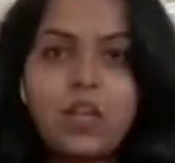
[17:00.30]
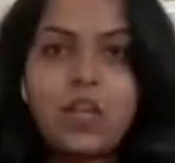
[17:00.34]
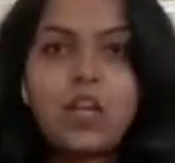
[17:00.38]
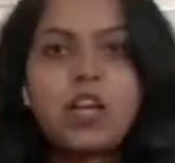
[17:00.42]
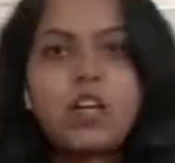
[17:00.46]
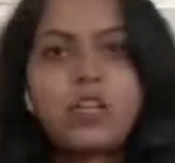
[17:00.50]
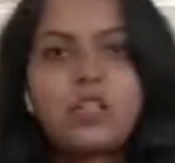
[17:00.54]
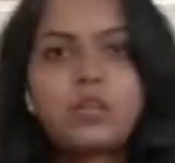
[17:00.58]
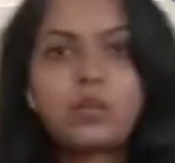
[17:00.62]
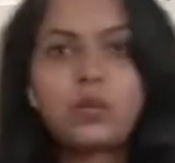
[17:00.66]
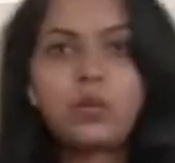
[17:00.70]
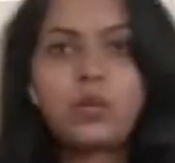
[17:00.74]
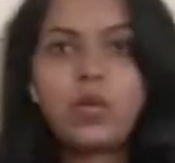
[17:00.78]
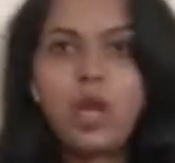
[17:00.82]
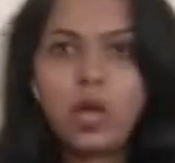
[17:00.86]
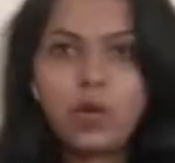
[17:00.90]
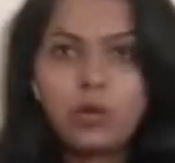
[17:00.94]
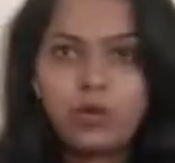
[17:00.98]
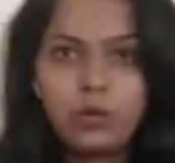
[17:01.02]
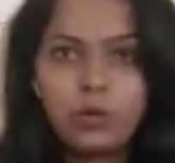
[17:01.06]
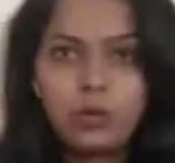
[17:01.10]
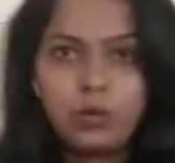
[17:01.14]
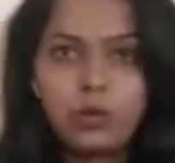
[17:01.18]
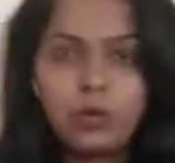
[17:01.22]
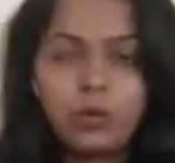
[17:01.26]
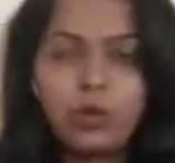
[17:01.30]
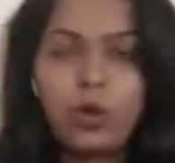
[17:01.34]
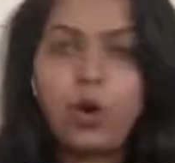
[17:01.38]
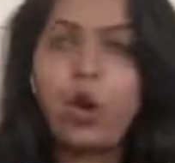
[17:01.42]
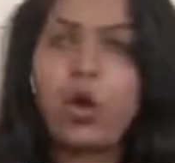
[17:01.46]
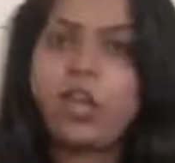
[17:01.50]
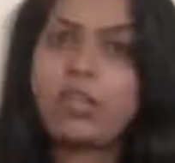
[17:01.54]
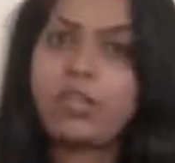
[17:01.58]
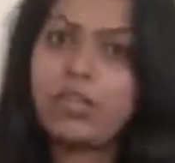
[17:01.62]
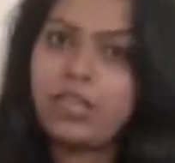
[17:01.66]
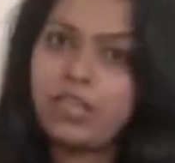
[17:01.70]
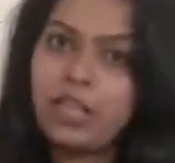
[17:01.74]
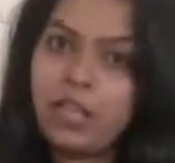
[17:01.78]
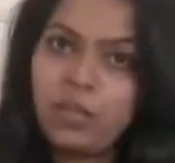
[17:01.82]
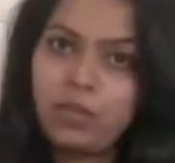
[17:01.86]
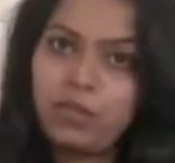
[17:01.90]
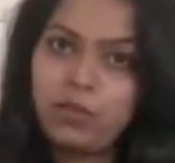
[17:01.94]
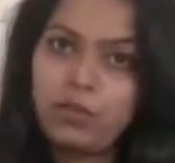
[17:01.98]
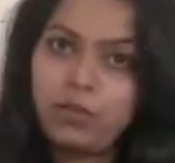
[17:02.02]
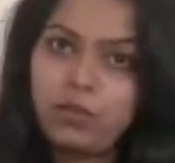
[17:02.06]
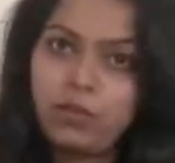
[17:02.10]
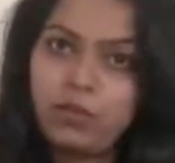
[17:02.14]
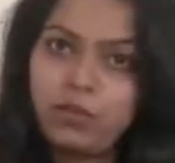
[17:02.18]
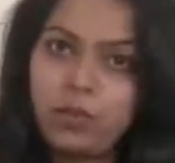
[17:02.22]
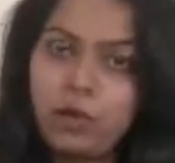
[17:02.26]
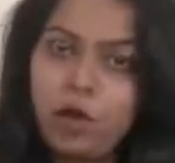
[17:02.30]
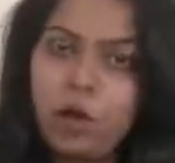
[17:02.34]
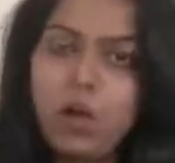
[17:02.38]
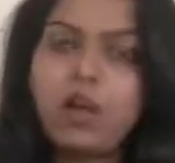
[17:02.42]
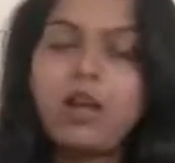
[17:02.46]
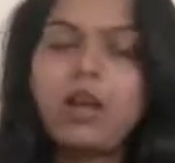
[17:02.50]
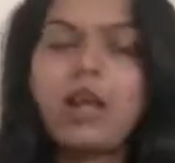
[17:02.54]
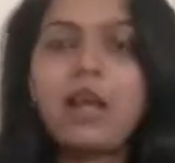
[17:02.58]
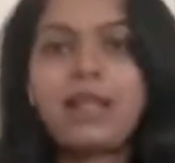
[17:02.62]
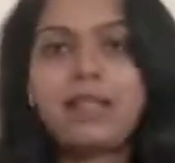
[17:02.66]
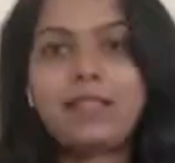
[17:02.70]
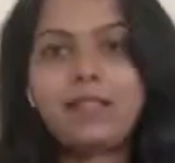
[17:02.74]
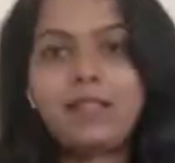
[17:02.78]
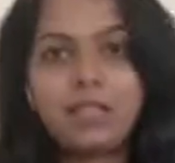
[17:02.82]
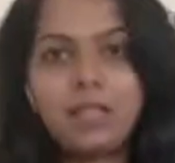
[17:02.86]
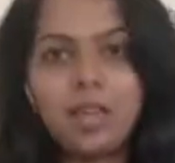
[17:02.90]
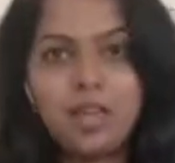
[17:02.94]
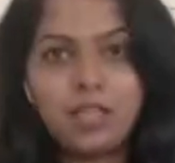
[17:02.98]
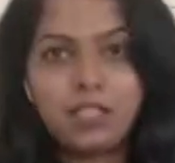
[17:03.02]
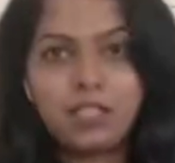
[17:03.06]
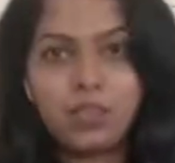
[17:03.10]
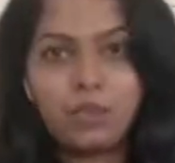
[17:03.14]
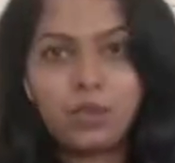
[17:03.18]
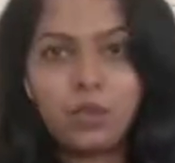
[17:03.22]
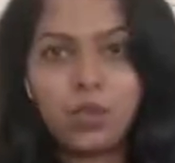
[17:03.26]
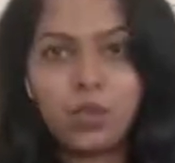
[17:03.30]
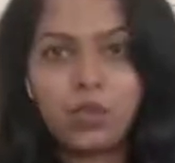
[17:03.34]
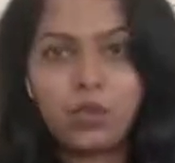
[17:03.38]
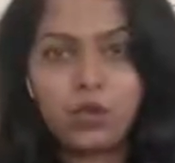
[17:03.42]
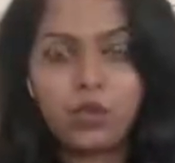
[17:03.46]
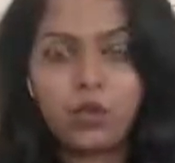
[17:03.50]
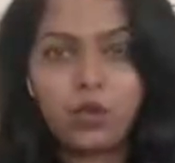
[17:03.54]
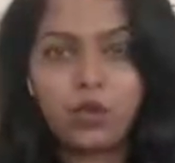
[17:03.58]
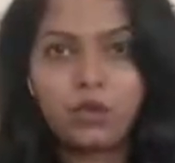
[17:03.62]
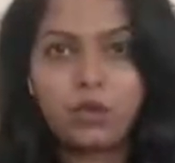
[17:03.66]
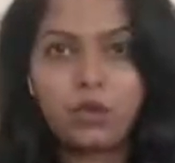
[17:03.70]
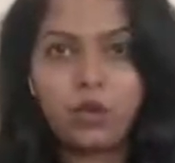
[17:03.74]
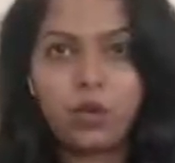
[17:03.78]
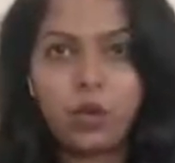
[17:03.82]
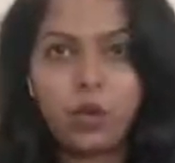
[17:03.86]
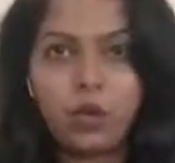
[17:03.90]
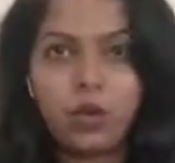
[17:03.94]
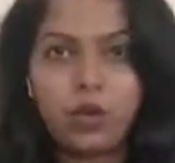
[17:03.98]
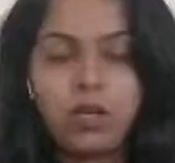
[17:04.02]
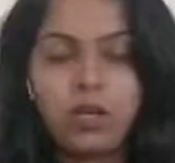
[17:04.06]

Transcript: So now you know all the types of law and the classification of law.